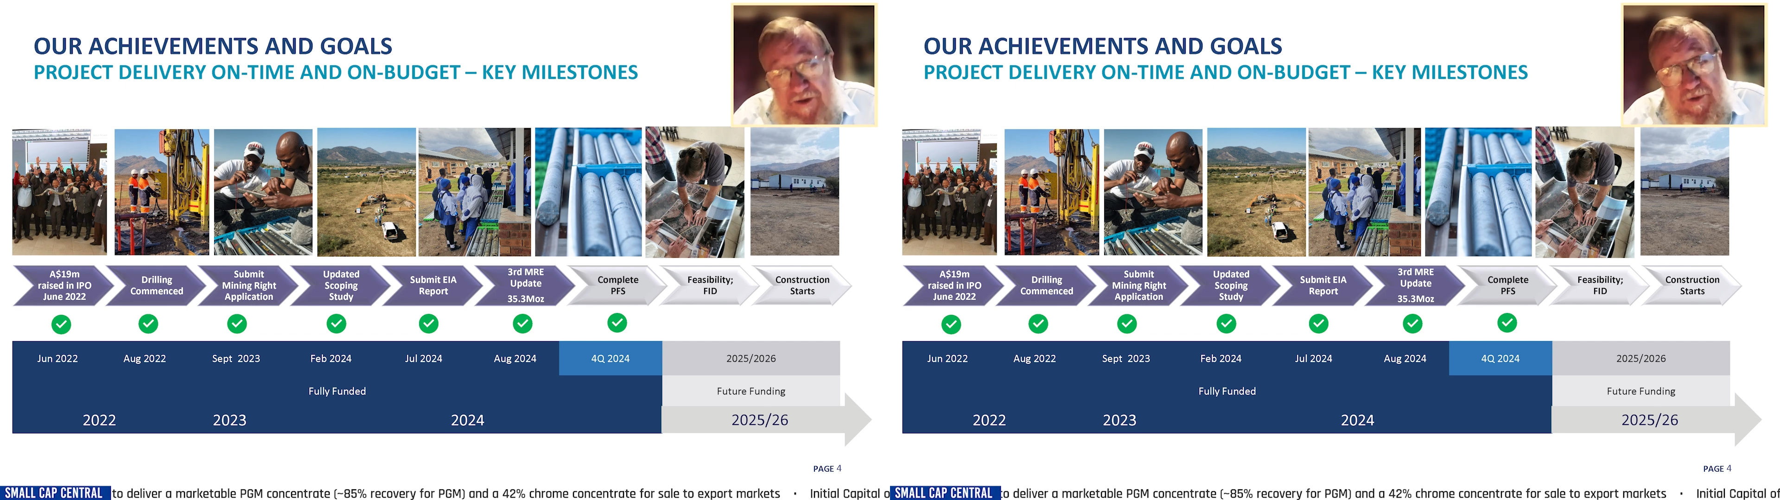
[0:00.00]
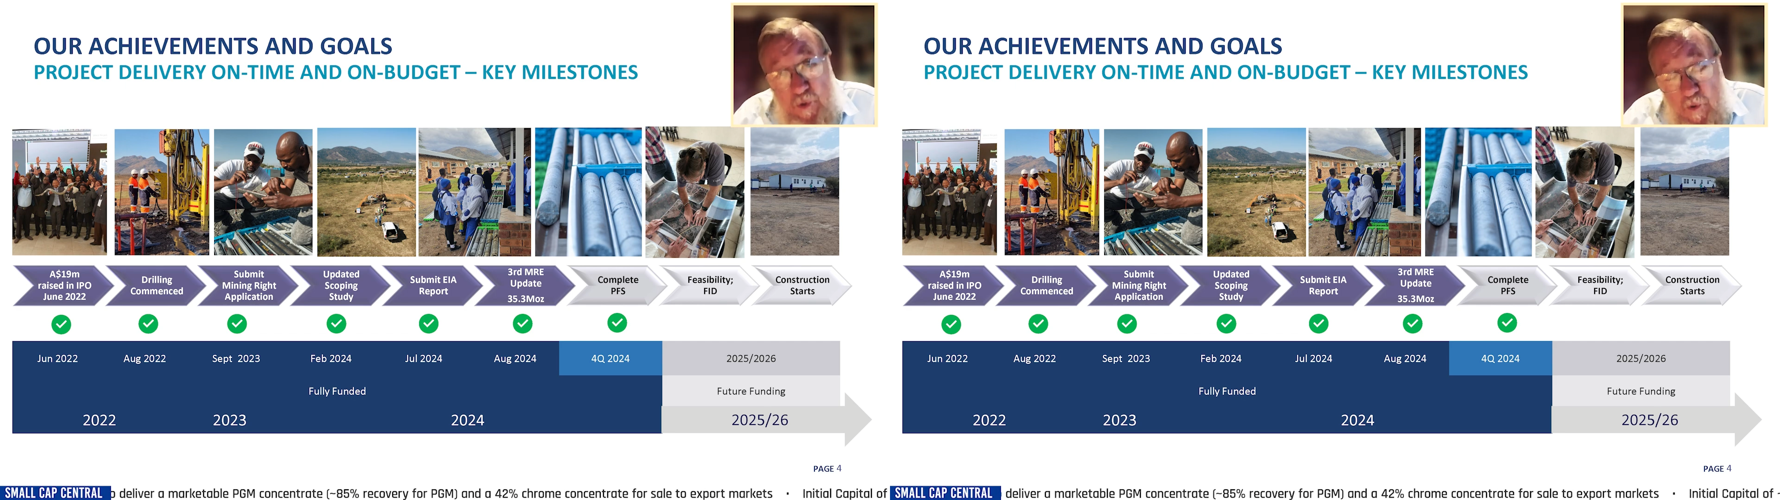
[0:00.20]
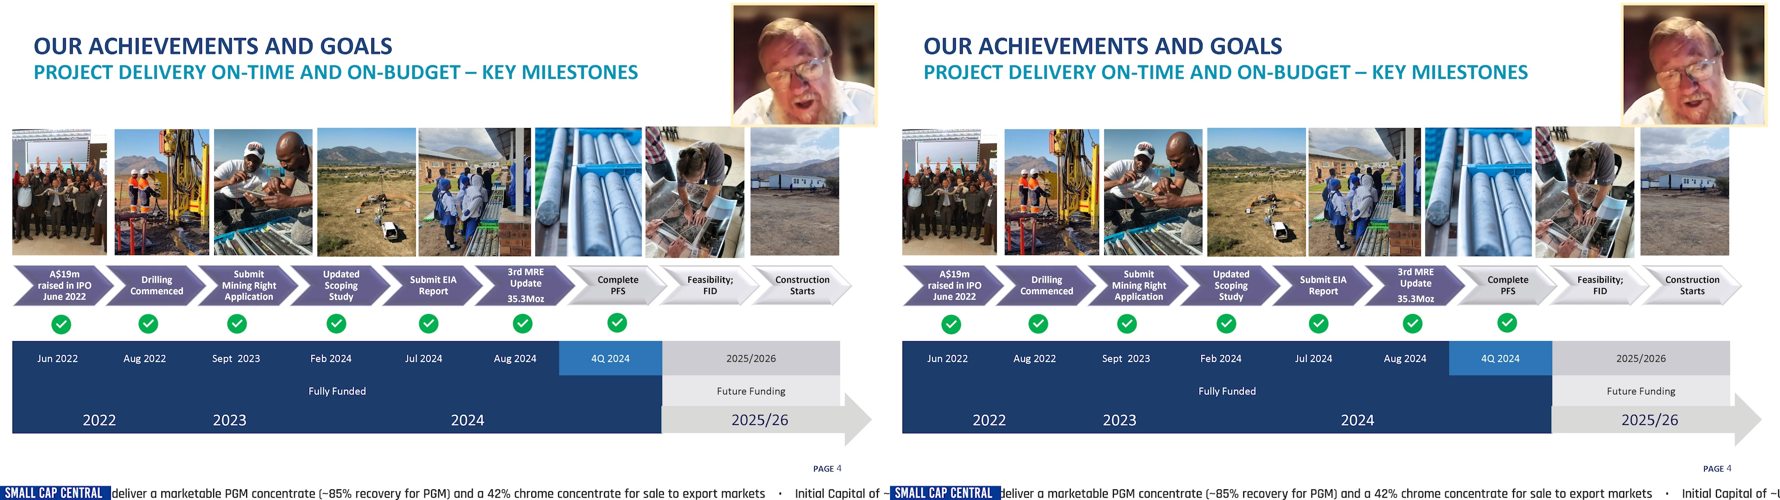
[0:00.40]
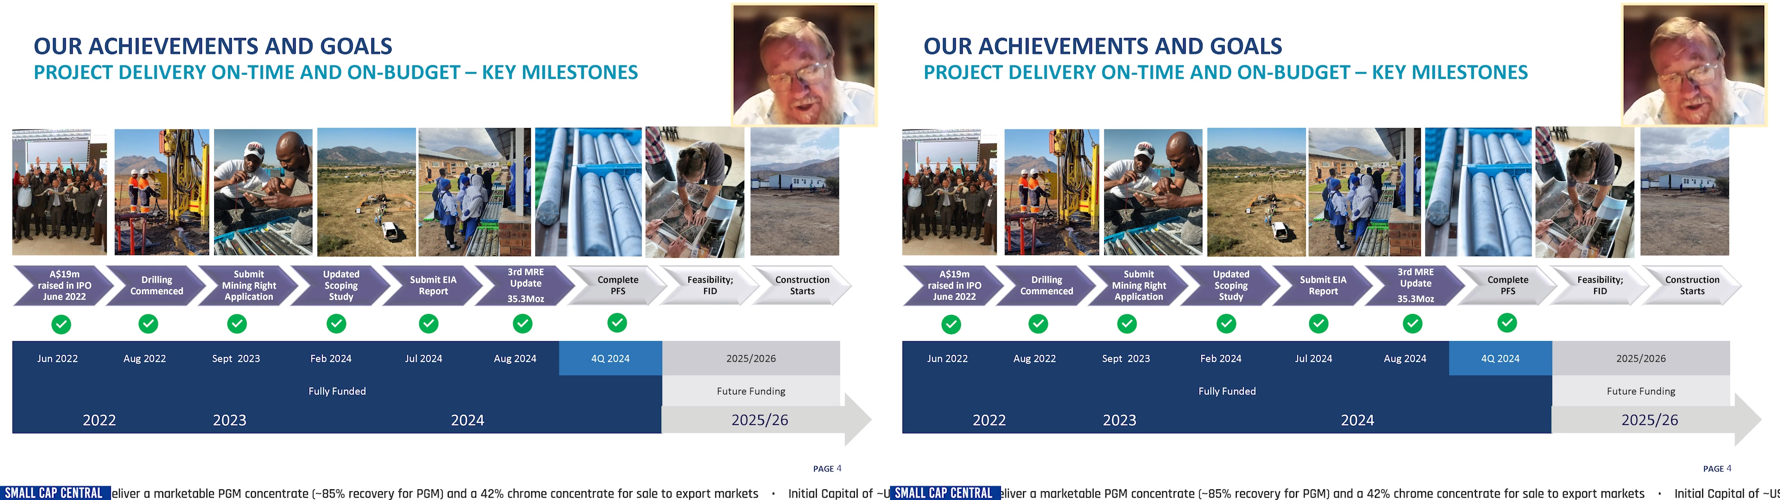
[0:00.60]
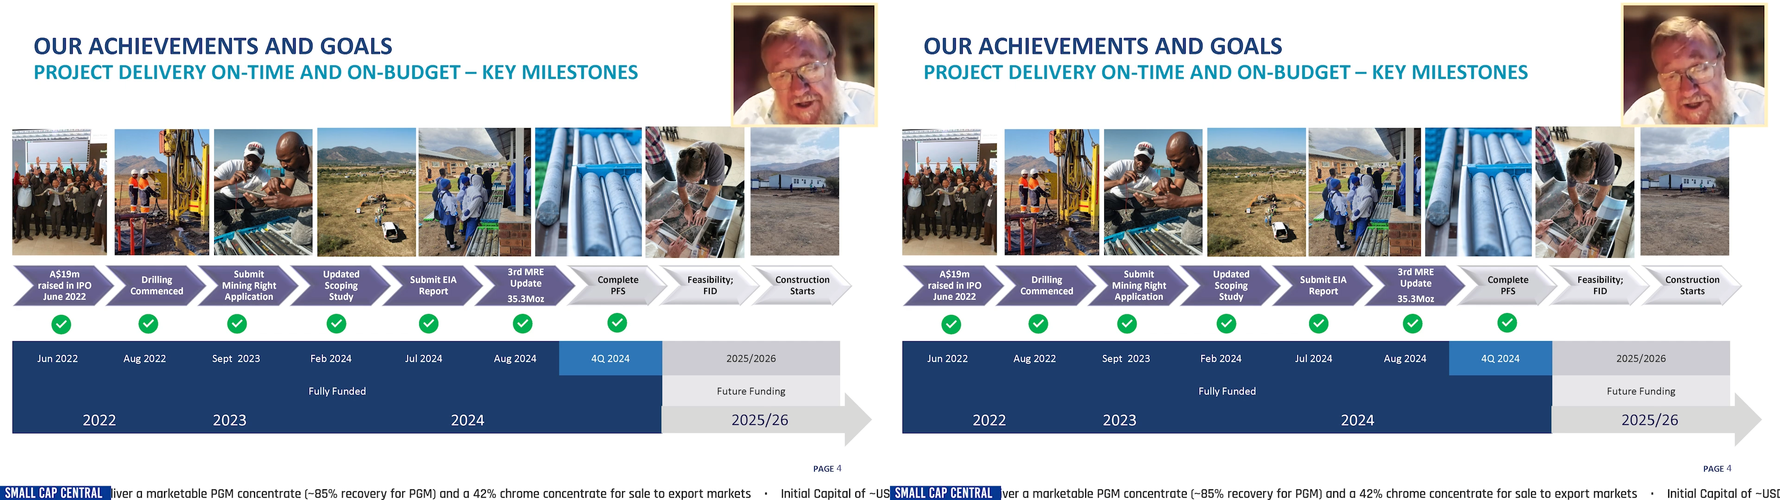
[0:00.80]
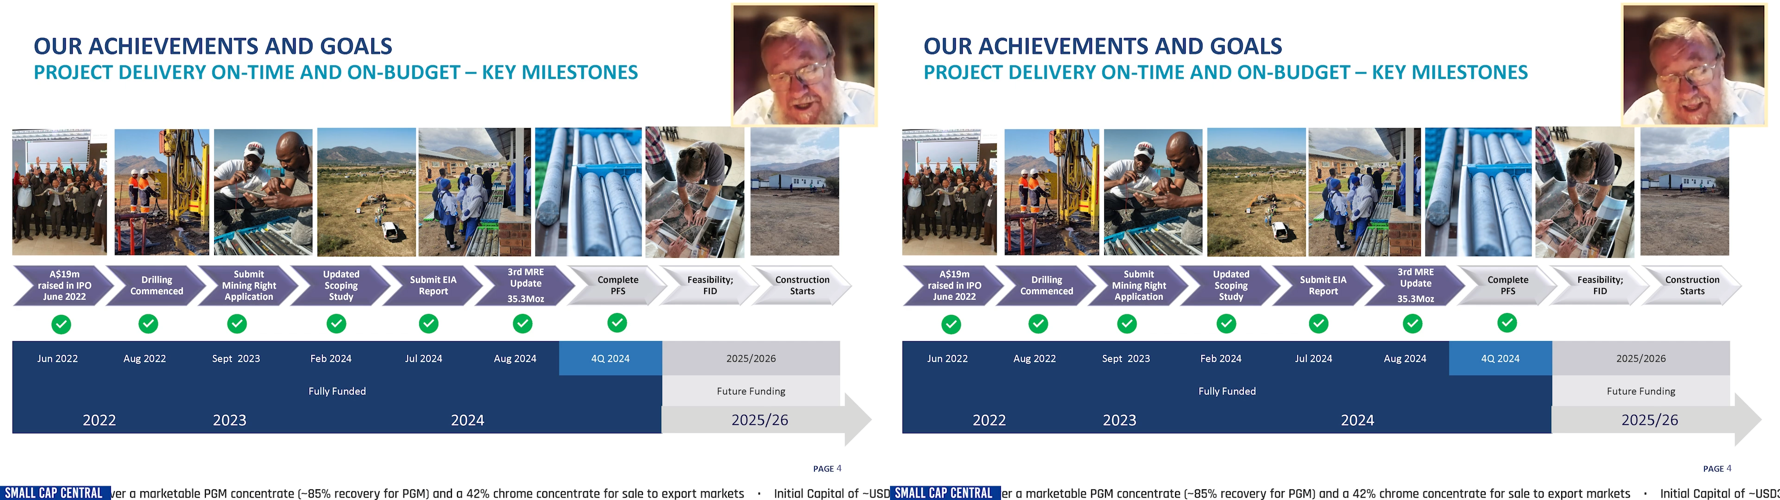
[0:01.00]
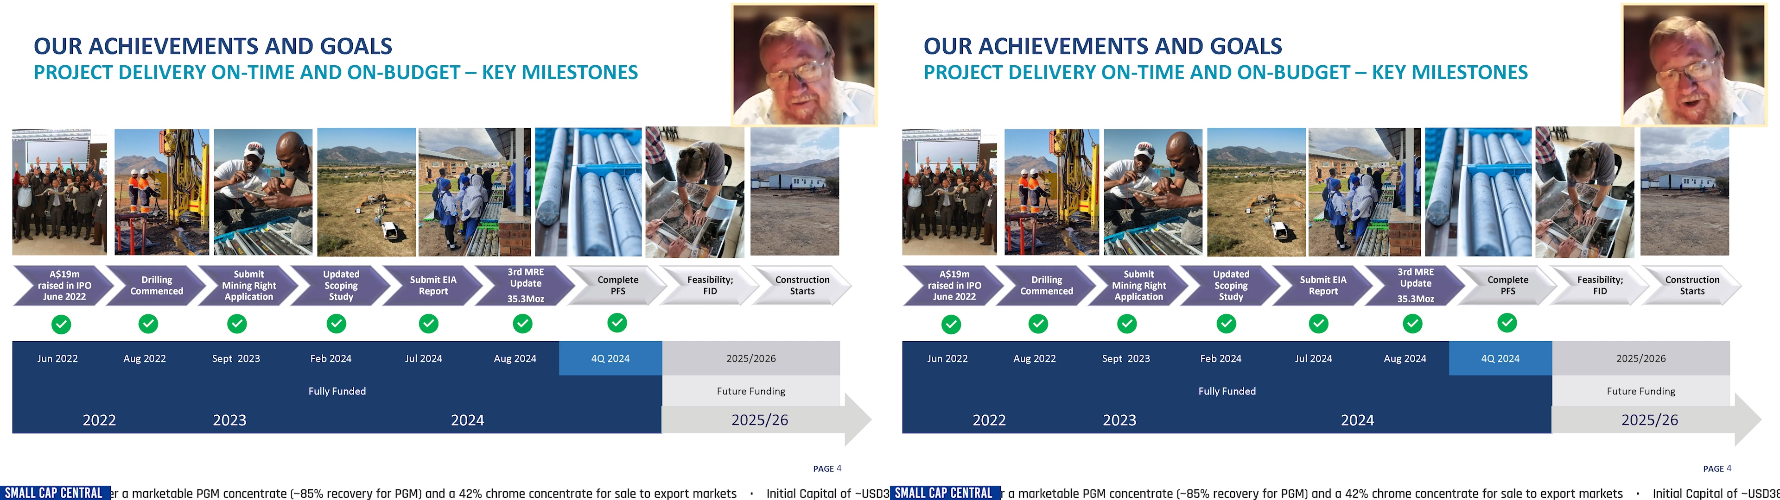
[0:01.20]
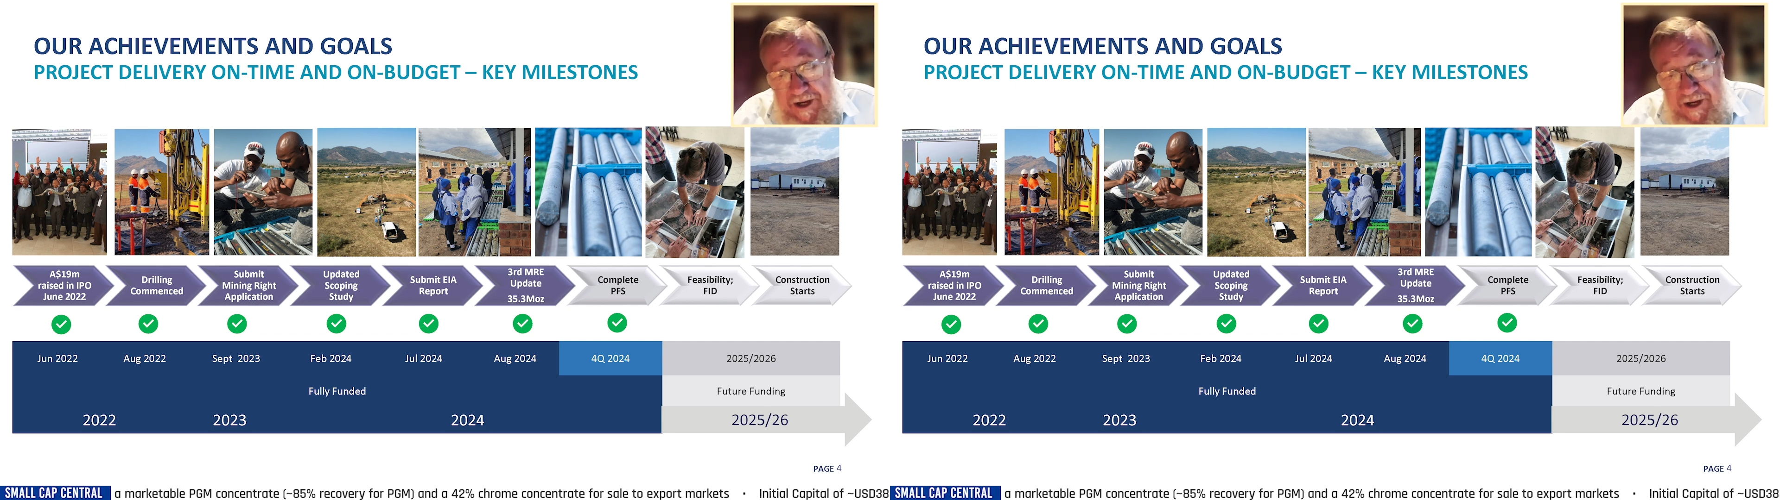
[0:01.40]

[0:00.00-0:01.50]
always used in South Africa.